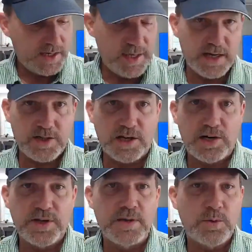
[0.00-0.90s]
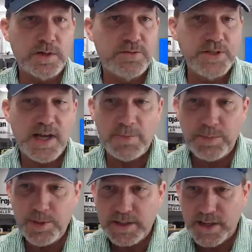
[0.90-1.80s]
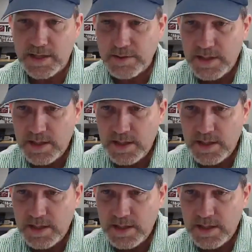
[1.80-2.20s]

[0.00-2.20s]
and I'll call you at whatever time you pick out.